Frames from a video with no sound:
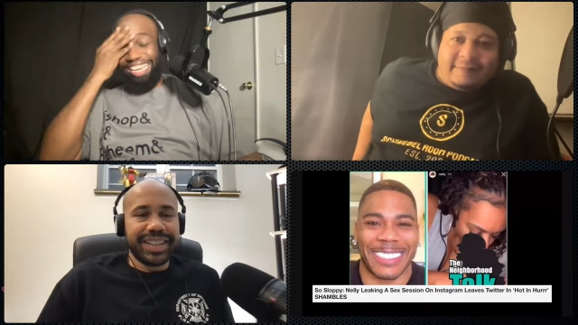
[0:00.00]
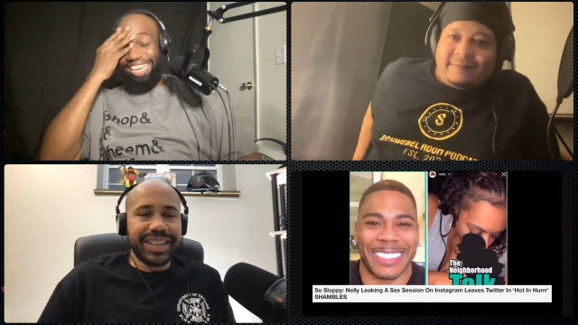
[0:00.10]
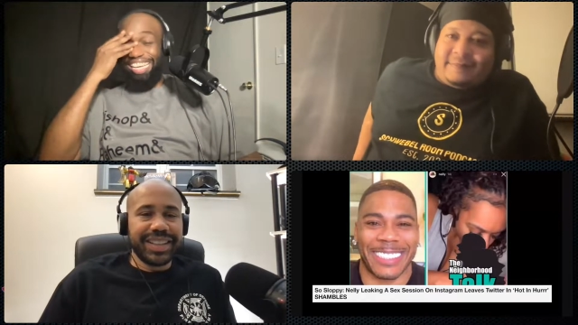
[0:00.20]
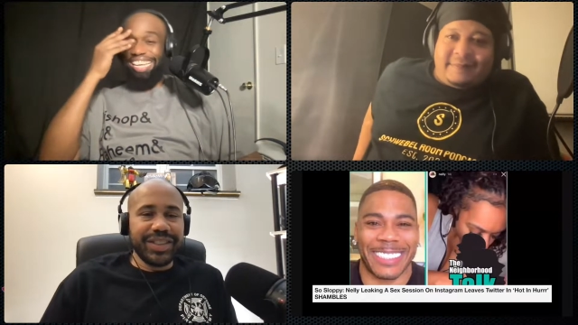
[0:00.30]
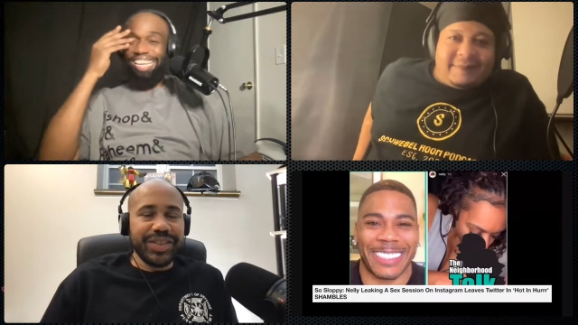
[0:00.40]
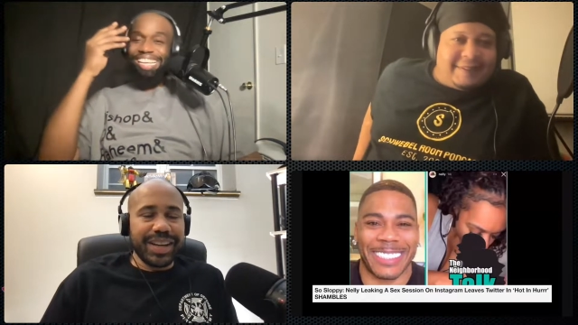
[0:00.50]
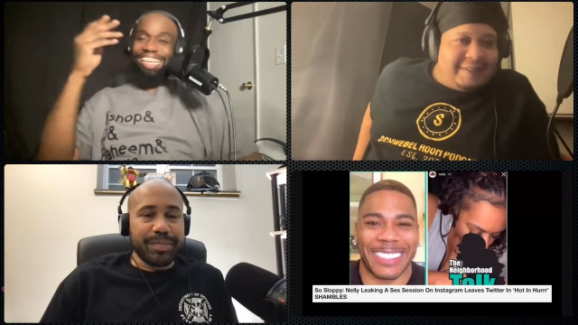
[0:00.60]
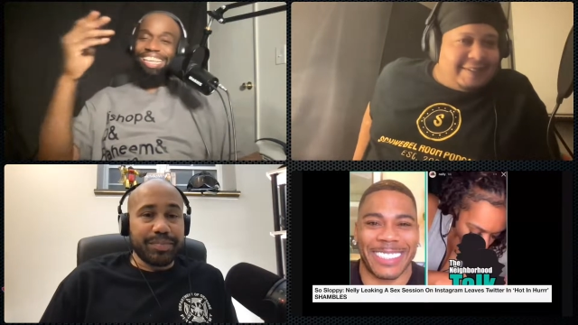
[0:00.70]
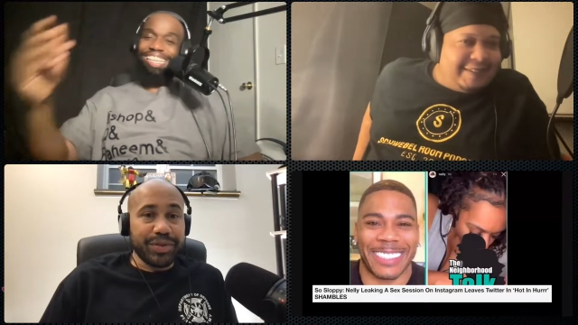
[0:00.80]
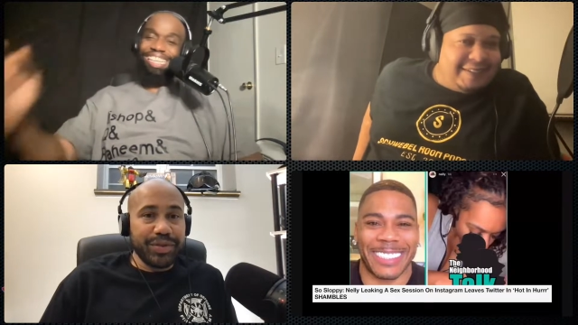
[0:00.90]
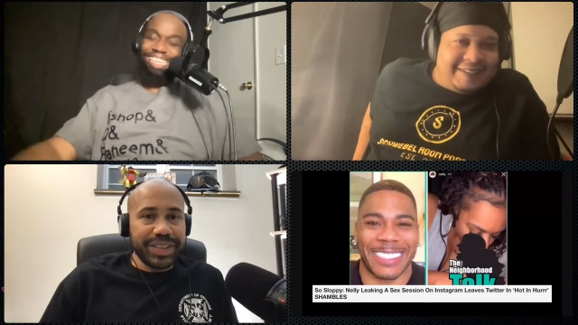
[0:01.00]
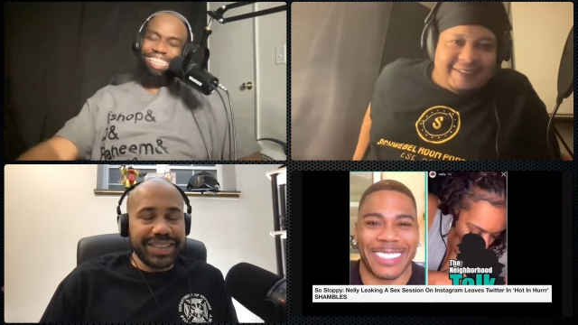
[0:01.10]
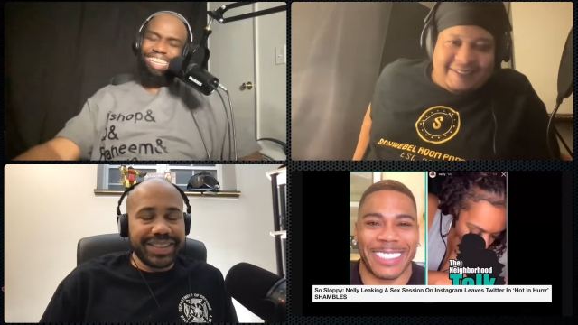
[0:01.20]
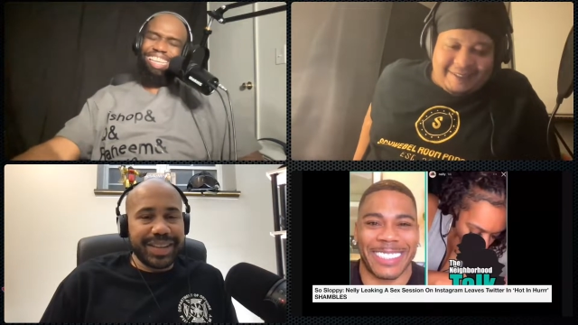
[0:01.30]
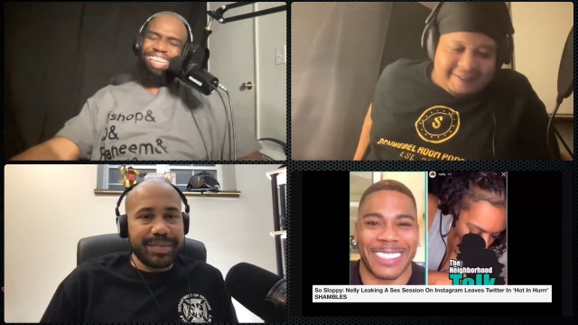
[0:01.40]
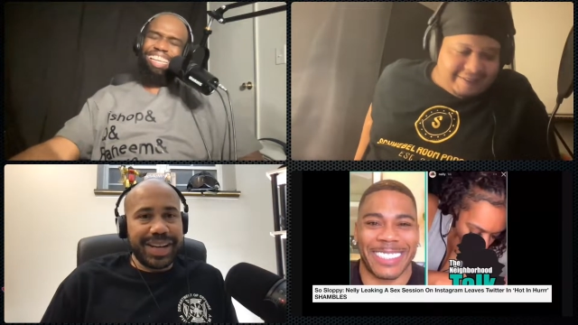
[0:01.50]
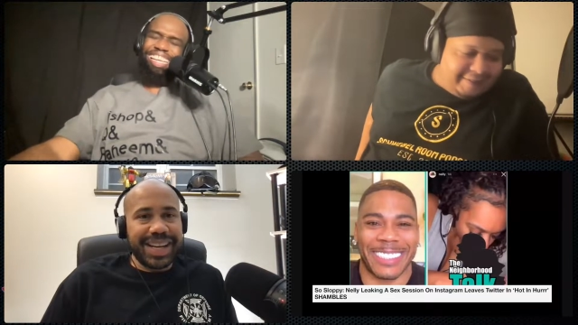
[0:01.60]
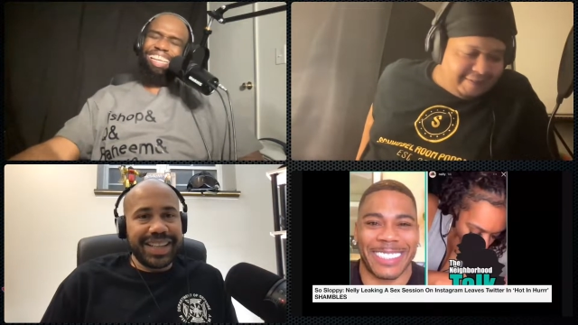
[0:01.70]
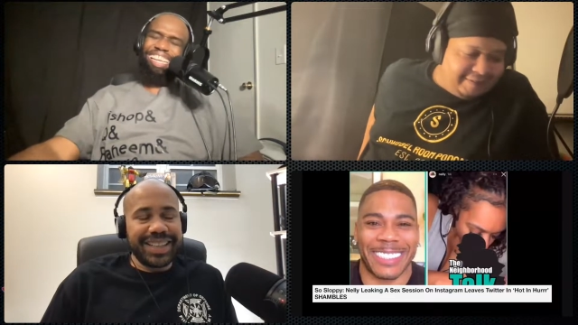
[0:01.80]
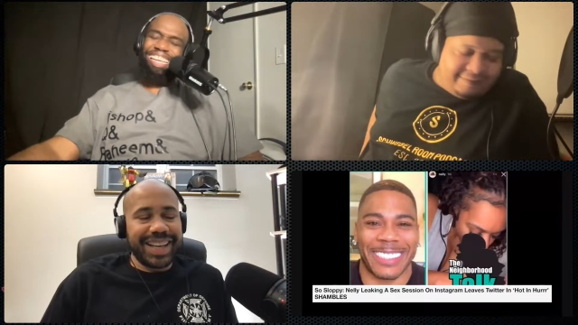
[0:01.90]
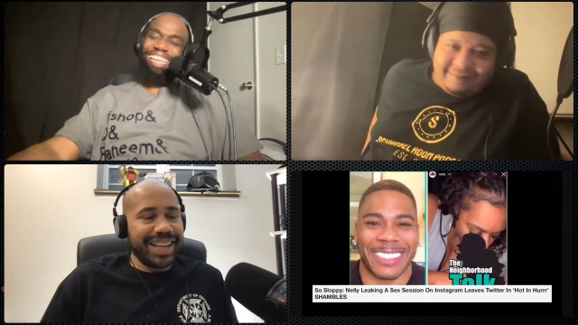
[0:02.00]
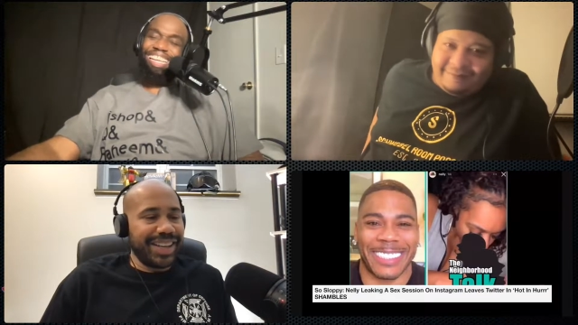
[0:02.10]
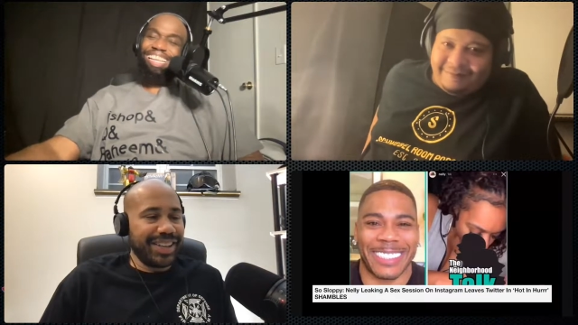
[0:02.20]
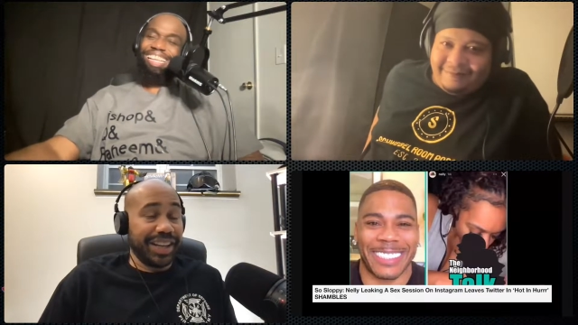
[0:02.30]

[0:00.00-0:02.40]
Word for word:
Speaker 1: You got to prove it to somebody. Like, I,